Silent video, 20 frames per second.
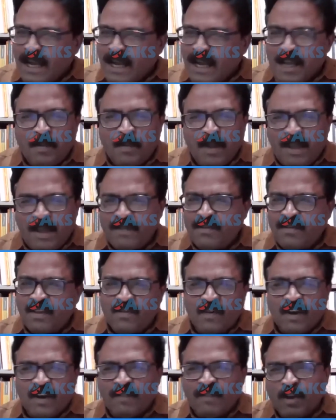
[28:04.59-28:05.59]
IPS
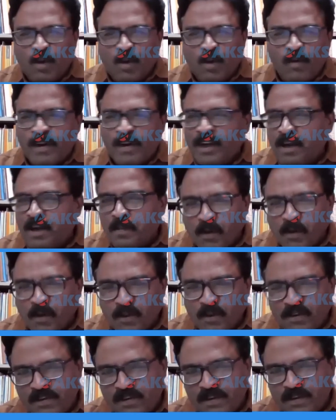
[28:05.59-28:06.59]
is one of the coveted
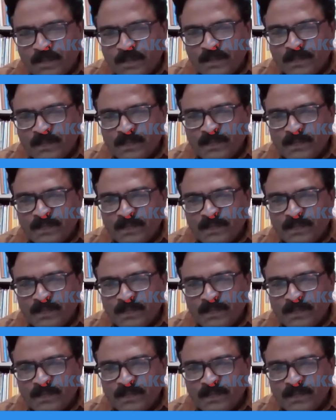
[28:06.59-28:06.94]
posts.